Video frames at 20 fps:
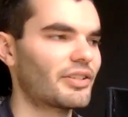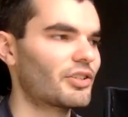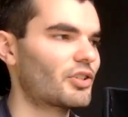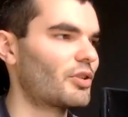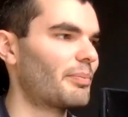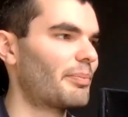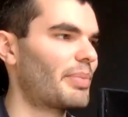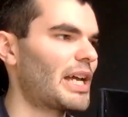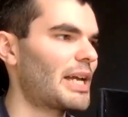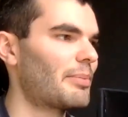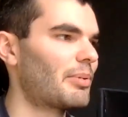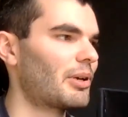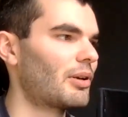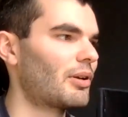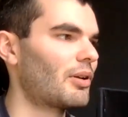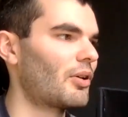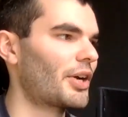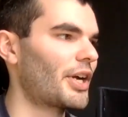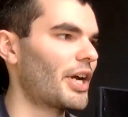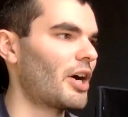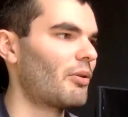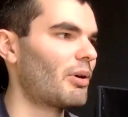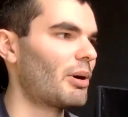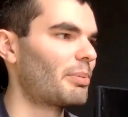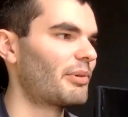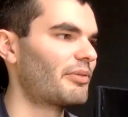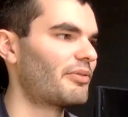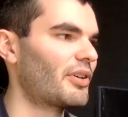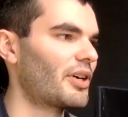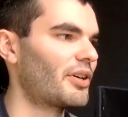some people are like, oh, I
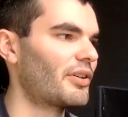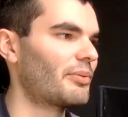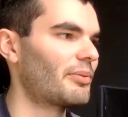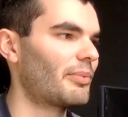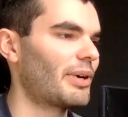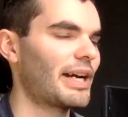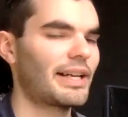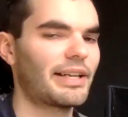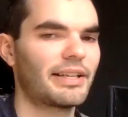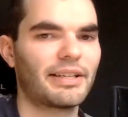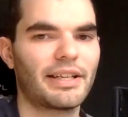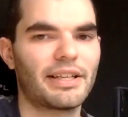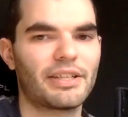prefer it when